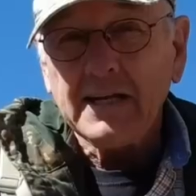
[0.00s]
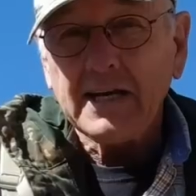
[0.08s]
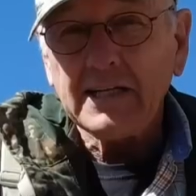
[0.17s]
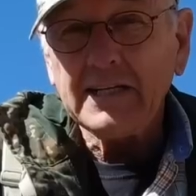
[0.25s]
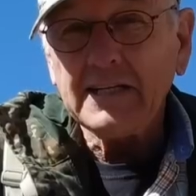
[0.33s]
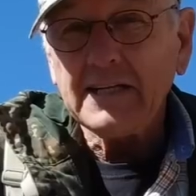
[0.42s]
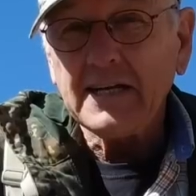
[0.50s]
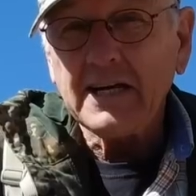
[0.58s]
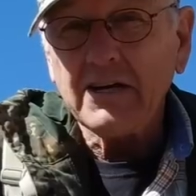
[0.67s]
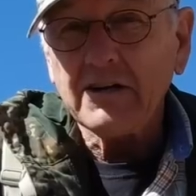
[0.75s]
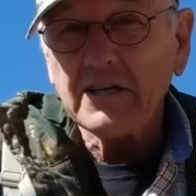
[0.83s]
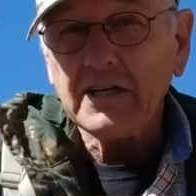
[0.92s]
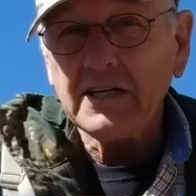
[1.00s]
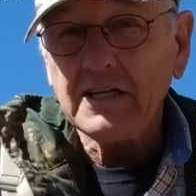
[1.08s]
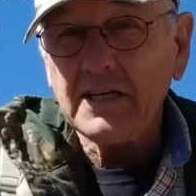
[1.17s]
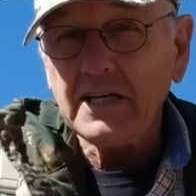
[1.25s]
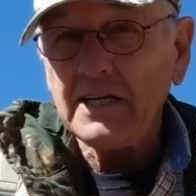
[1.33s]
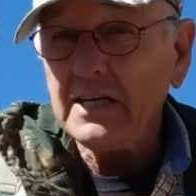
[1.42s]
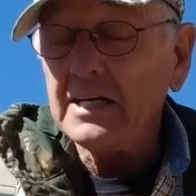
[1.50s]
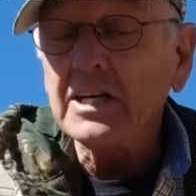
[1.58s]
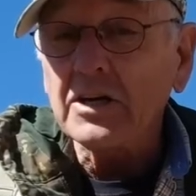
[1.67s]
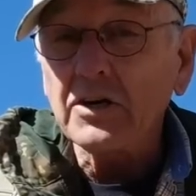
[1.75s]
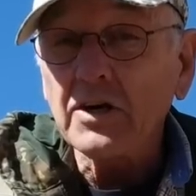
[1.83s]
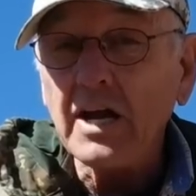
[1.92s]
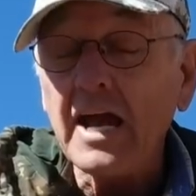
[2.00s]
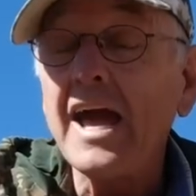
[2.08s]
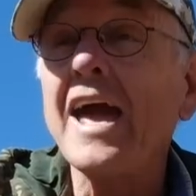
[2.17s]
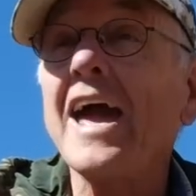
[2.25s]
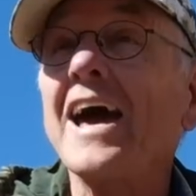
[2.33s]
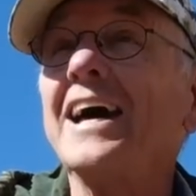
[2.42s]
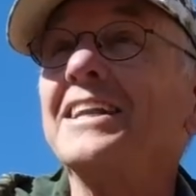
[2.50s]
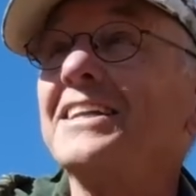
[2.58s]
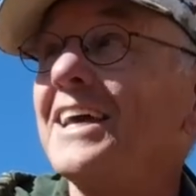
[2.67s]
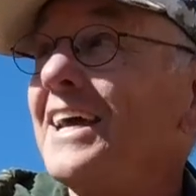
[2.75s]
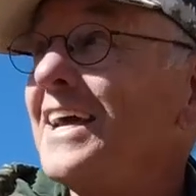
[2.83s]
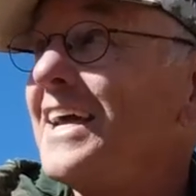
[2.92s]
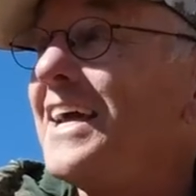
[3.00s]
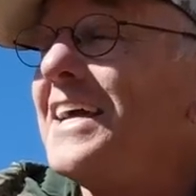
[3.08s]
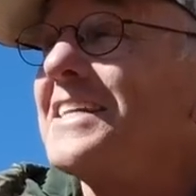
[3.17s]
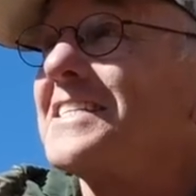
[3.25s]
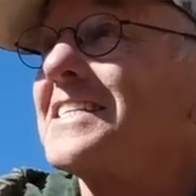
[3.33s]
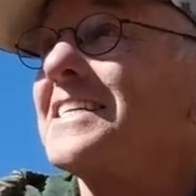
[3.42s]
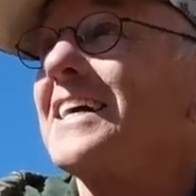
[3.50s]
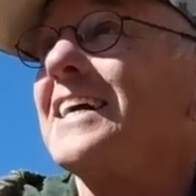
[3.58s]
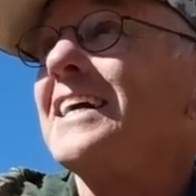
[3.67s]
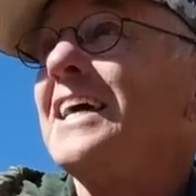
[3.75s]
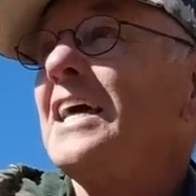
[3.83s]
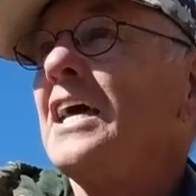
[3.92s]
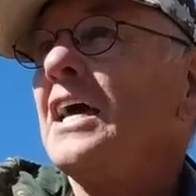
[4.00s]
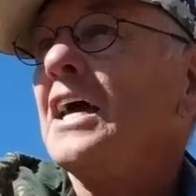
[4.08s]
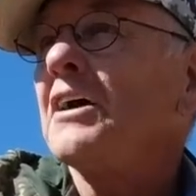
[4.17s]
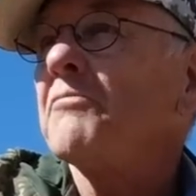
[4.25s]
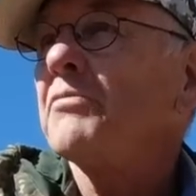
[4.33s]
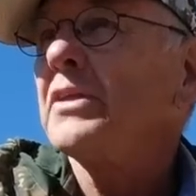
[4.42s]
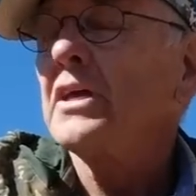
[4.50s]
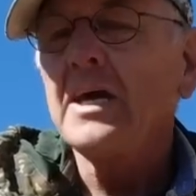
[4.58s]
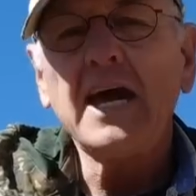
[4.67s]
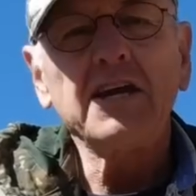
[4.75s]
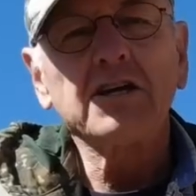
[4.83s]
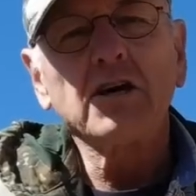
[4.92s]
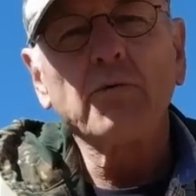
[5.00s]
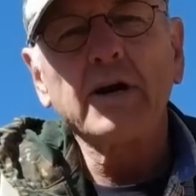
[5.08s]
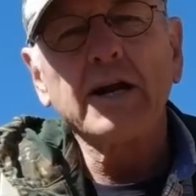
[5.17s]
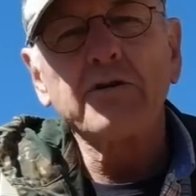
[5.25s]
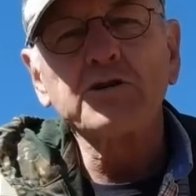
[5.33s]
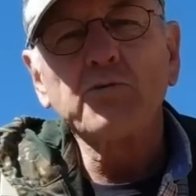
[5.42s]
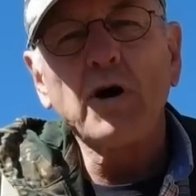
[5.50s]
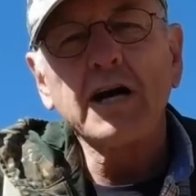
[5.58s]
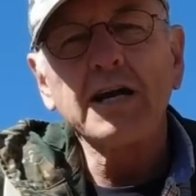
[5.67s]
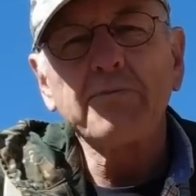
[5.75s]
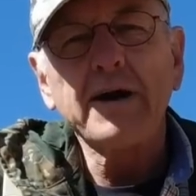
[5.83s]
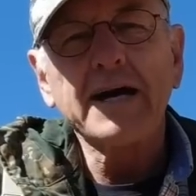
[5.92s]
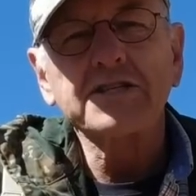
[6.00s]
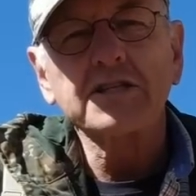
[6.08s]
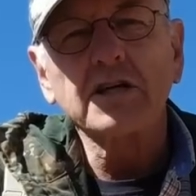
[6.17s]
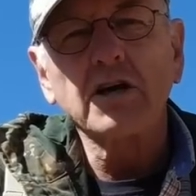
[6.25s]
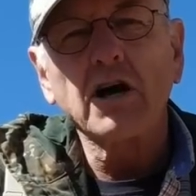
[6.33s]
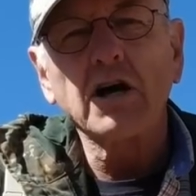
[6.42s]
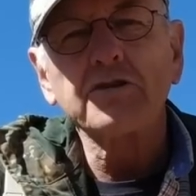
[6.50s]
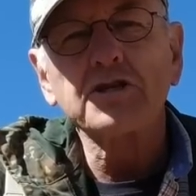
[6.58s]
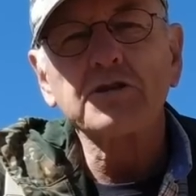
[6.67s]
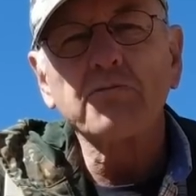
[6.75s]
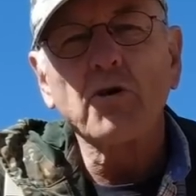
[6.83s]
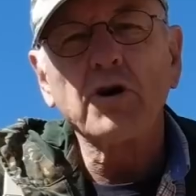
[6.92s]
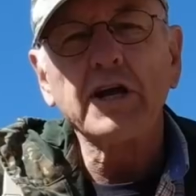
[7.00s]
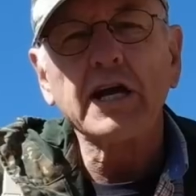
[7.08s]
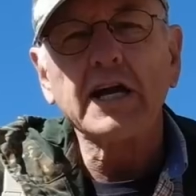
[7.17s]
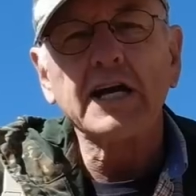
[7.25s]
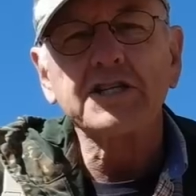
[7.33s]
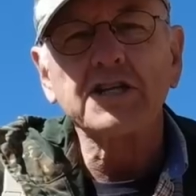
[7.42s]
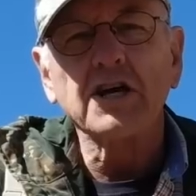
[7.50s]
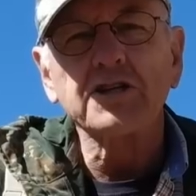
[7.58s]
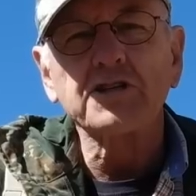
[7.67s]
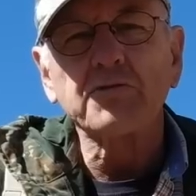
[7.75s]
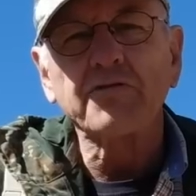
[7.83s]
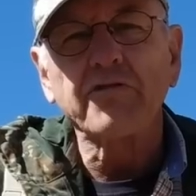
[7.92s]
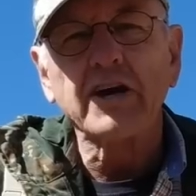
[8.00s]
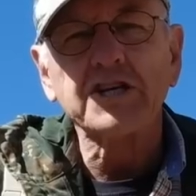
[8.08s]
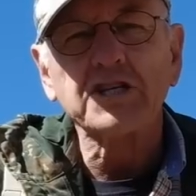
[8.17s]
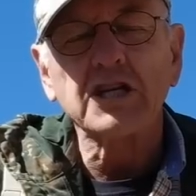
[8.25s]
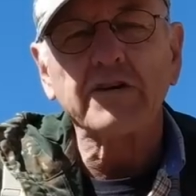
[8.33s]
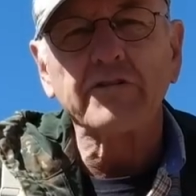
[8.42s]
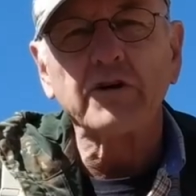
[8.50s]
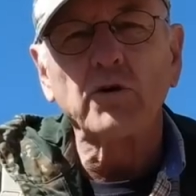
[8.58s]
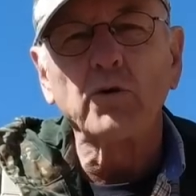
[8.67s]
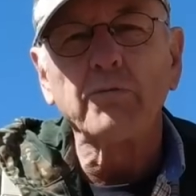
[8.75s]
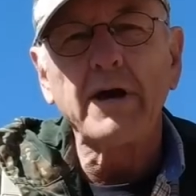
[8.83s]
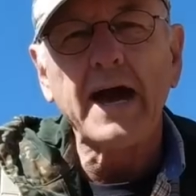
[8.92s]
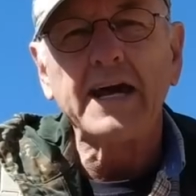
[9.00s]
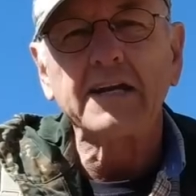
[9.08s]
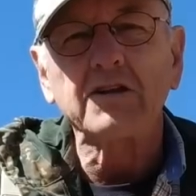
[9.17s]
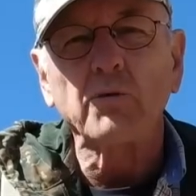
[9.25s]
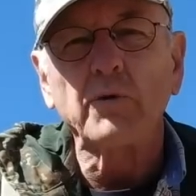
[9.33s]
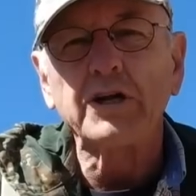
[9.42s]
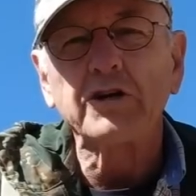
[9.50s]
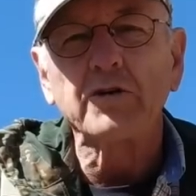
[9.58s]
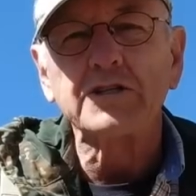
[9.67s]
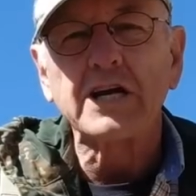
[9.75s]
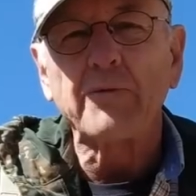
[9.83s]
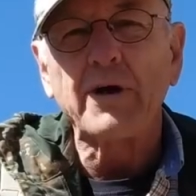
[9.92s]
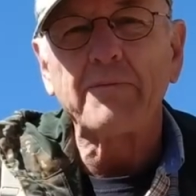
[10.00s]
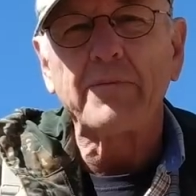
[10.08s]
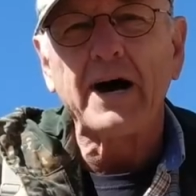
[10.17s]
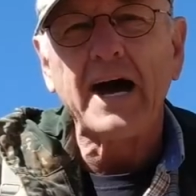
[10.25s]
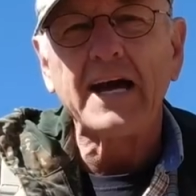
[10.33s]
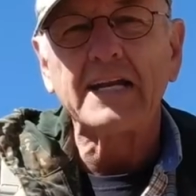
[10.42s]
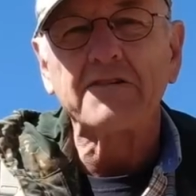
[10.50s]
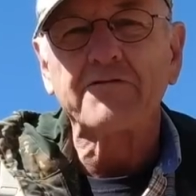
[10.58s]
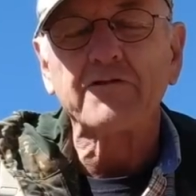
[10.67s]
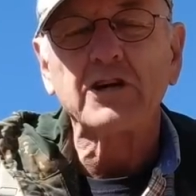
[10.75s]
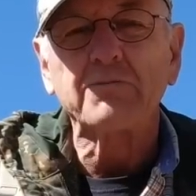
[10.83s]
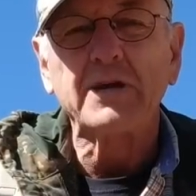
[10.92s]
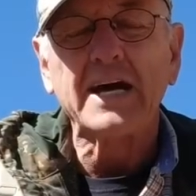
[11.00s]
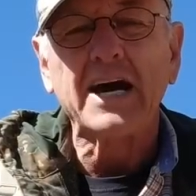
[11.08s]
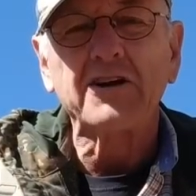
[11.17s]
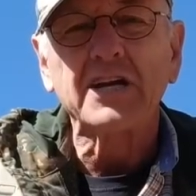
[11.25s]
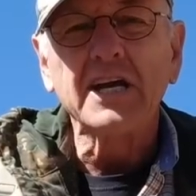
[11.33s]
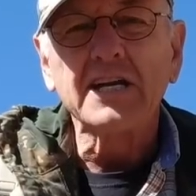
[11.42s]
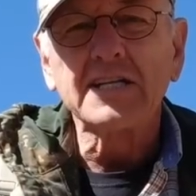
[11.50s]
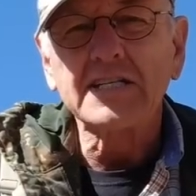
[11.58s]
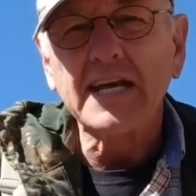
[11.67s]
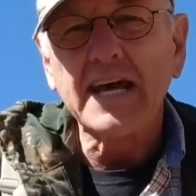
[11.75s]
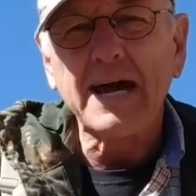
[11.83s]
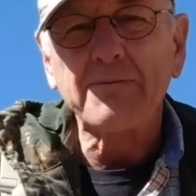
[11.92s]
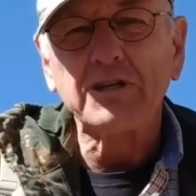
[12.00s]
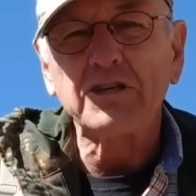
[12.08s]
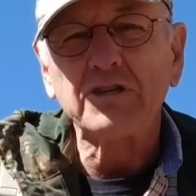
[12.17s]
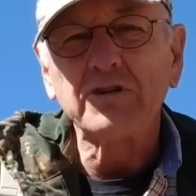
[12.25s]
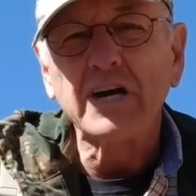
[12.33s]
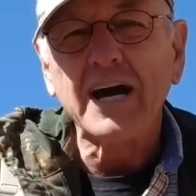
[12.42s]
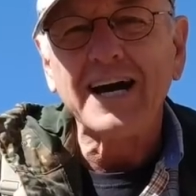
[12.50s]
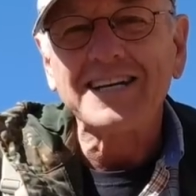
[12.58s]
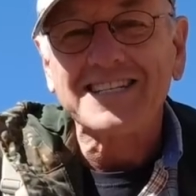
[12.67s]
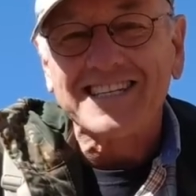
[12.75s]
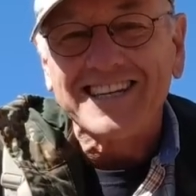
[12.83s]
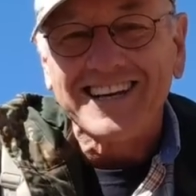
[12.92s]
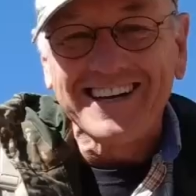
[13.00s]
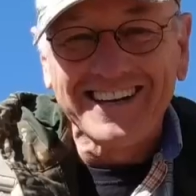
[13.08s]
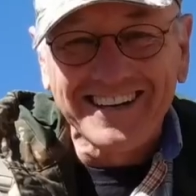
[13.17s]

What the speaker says: Now, Linda and I aren't getting any younger, and it's hey, you know what? I was walking past the car this morning and I saw this reflection of an old man in the window as I went by, and it freaked me out. Does that happen to you guys?